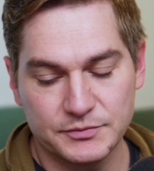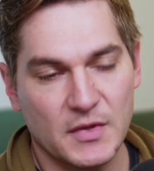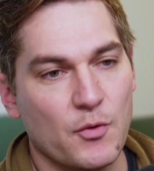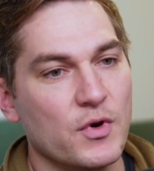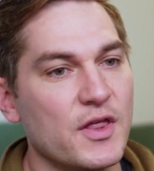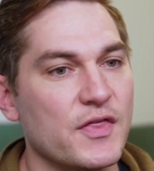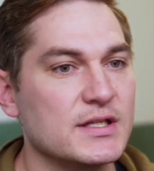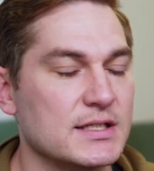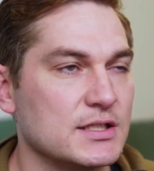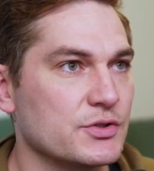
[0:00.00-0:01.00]
One of the things
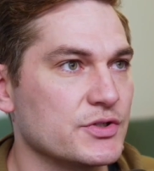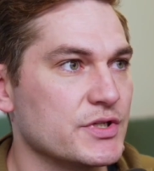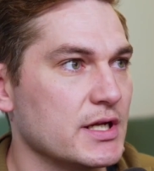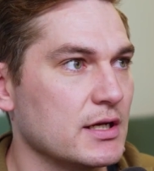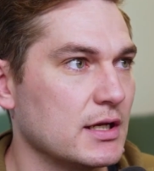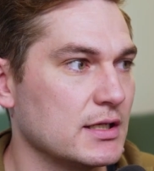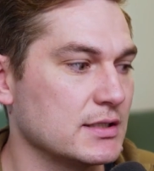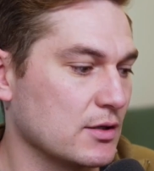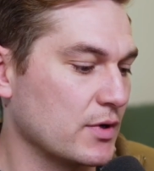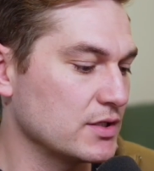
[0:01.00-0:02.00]
that's interesting
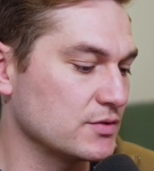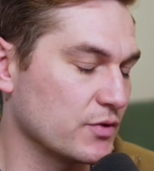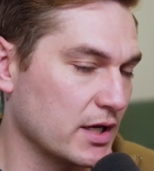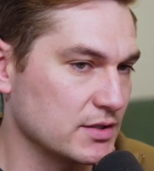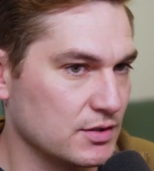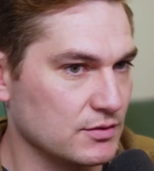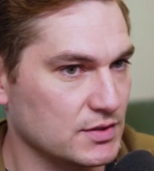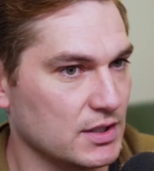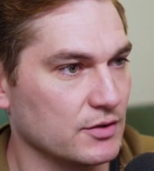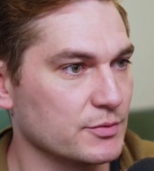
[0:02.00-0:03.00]
is like when I used to do
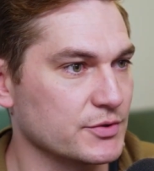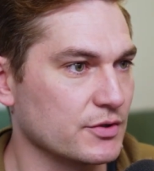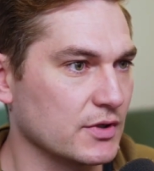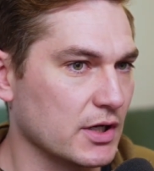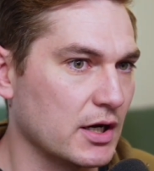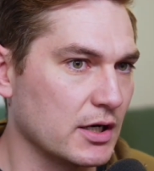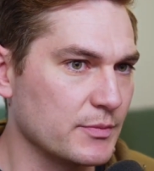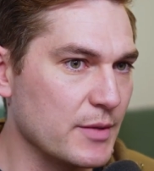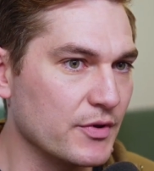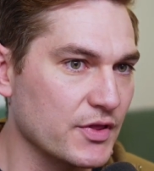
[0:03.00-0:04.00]
study groups early on,
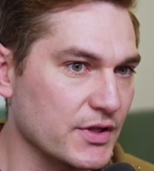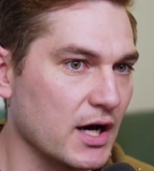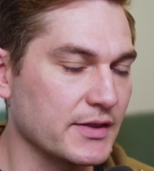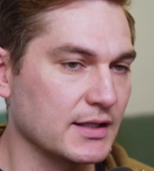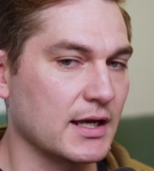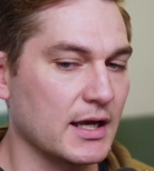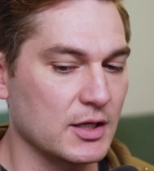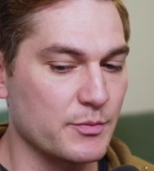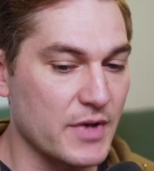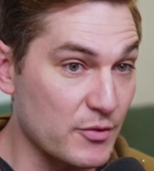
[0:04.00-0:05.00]
people thought that like I
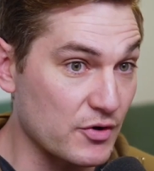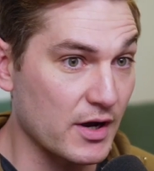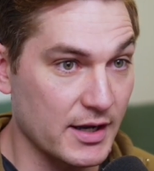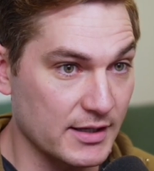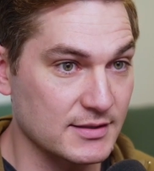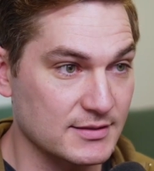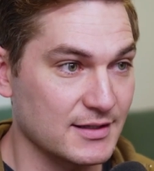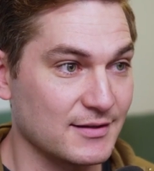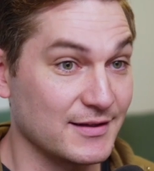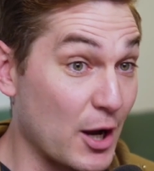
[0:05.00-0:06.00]
could memorize
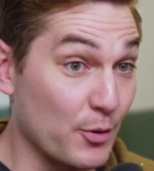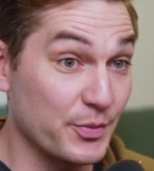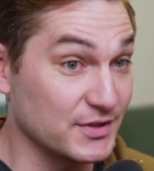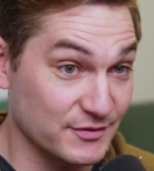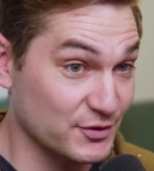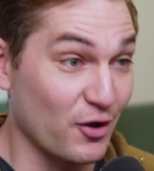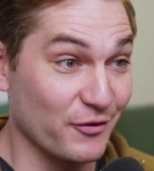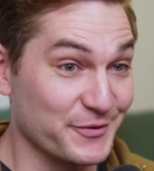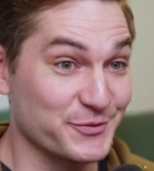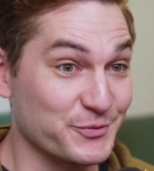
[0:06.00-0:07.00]
like the outputs of
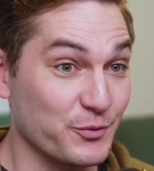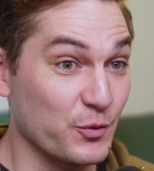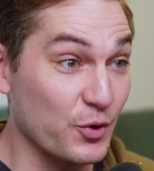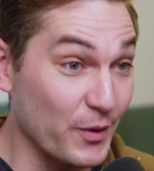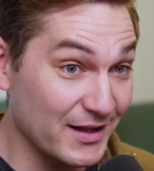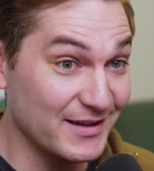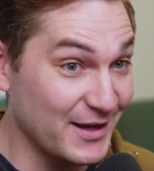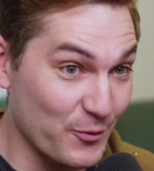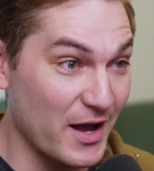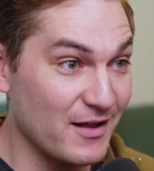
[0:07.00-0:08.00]
solvers quickly
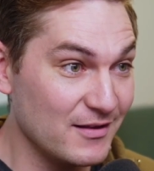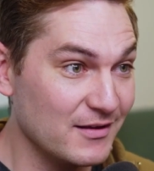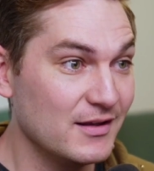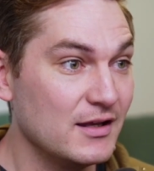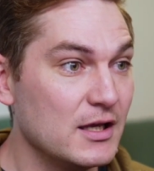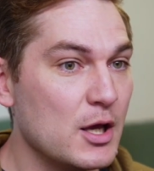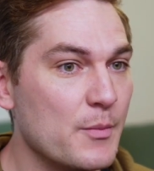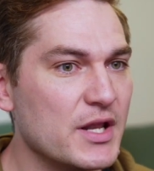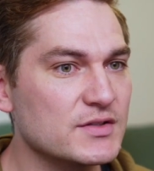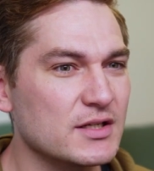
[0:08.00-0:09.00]
and well,
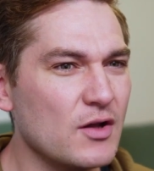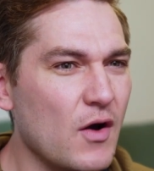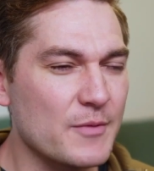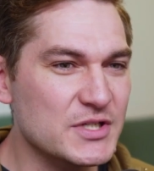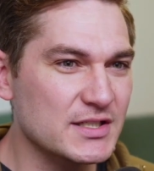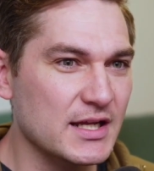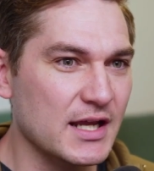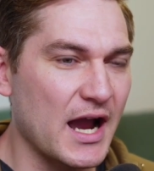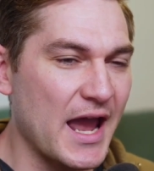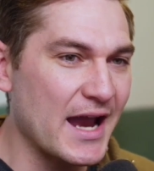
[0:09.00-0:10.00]
but it was like, no, I'm just like,
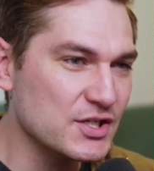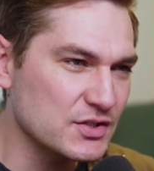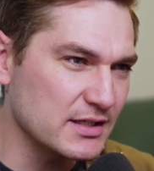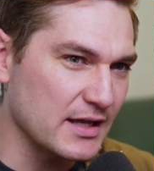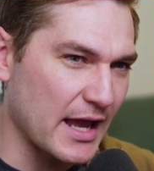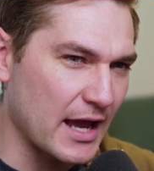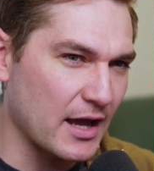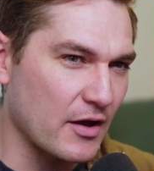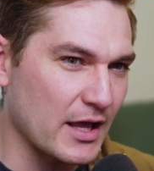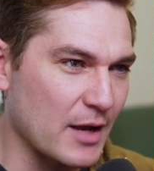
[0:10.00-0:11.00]
I actually
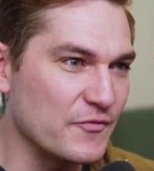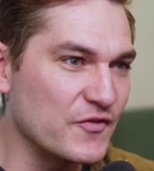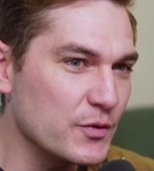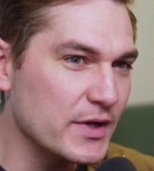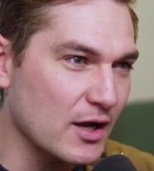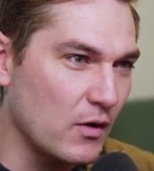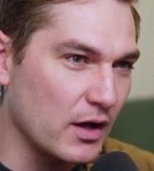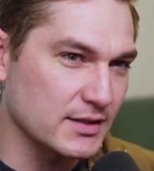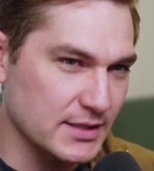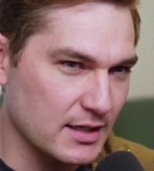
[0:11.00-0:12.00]
have, like, I'm viewing it
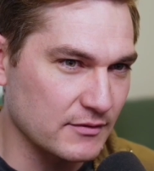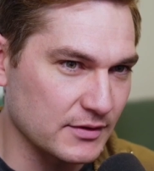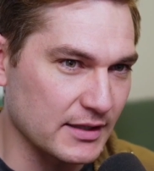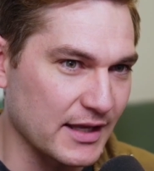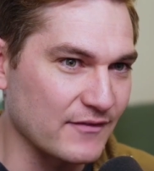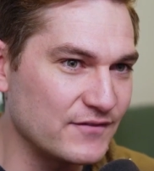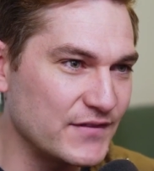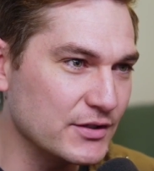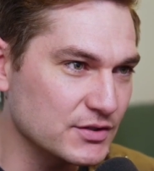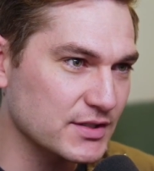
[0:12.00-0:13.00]
qualitatively. Like it
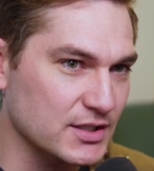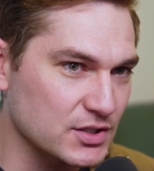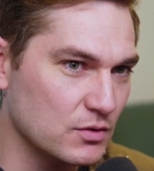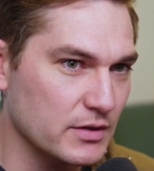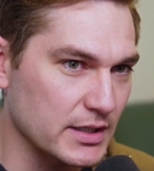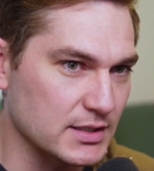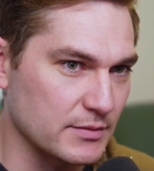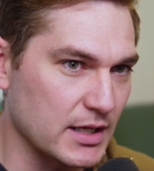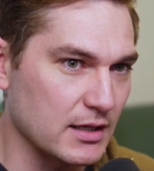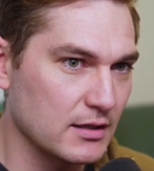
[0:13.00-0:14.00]
feels like story to
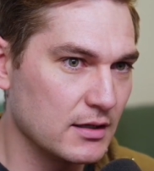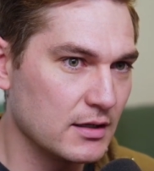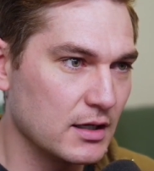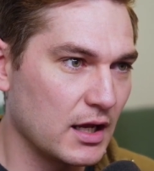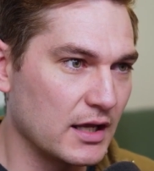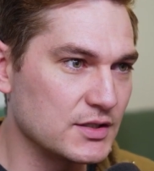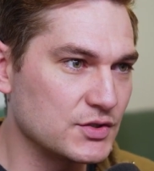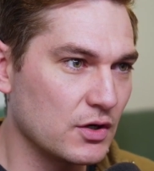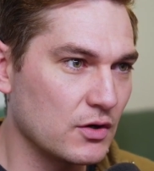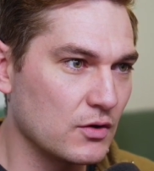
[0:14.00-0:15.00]
me. And
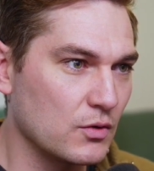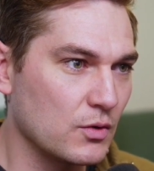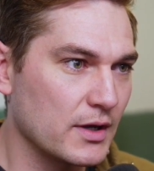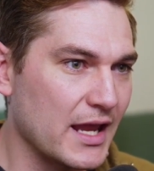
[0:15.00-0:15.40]
so